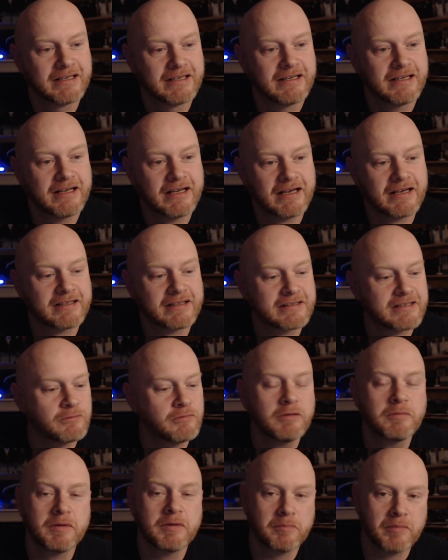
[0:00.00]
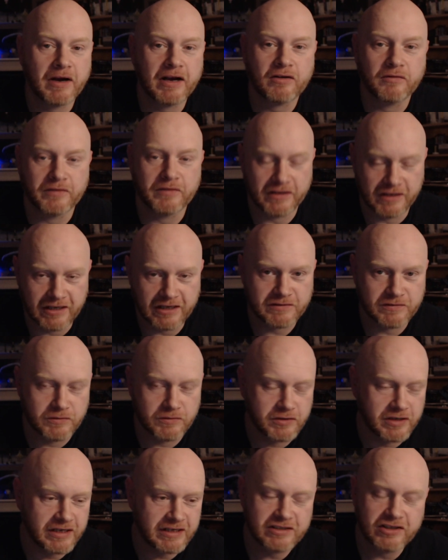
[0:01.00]
and I will be back over the next few
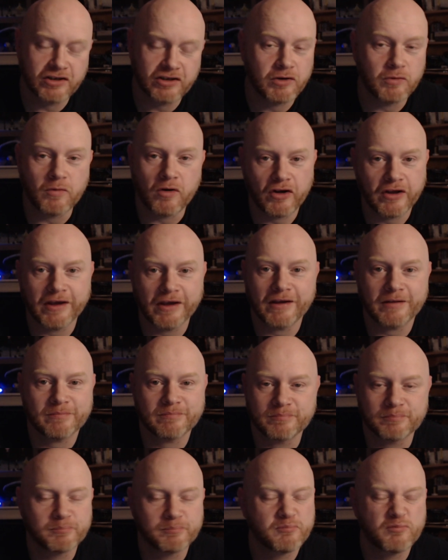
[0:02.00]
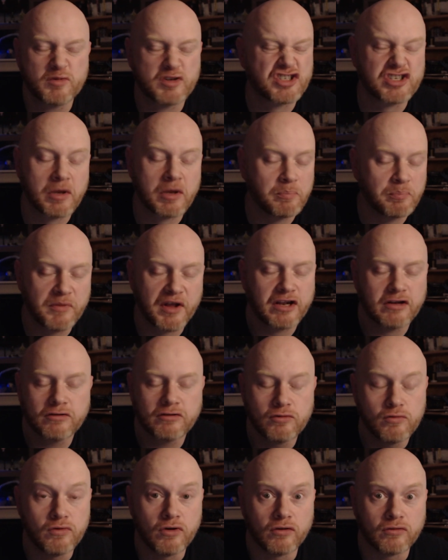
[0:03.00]
days. Don't know what yet with something.
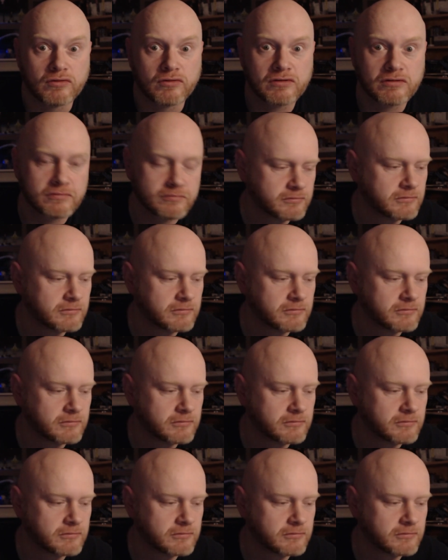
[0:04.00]
Who knows?